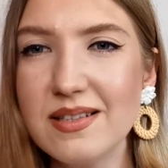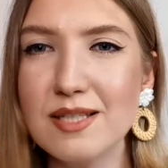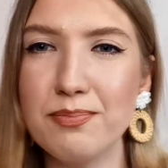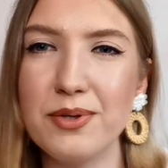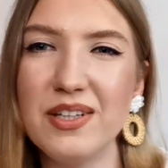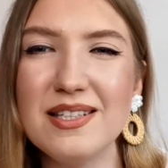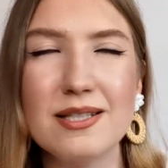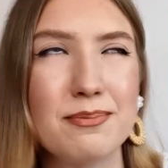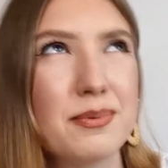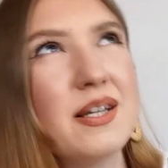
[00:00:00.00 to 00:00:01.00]

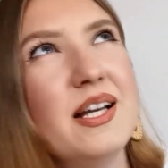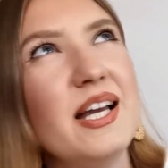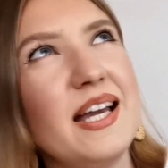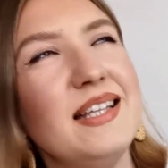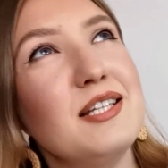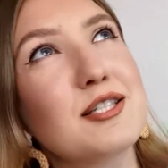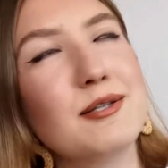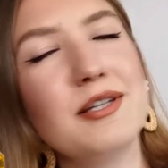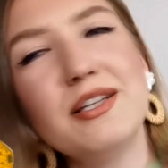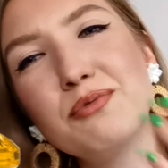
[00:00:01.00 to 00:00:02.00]

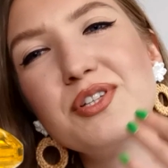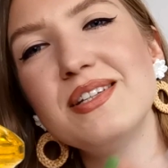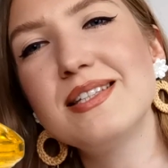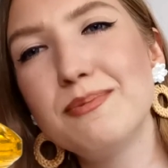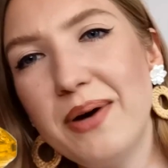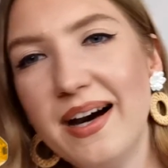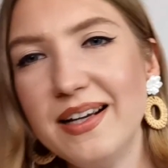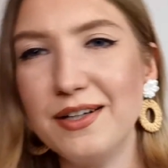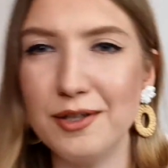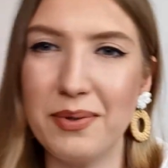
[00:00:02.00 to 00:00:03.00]
it was
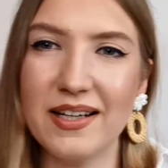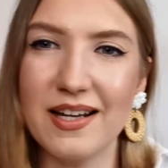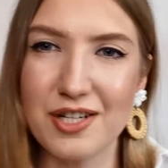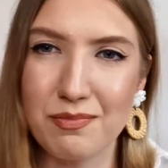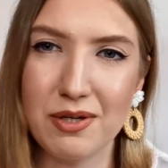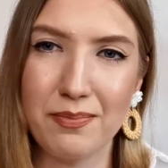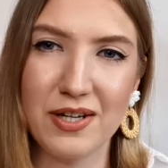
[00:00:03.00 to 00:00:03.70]
inspired by Casmir,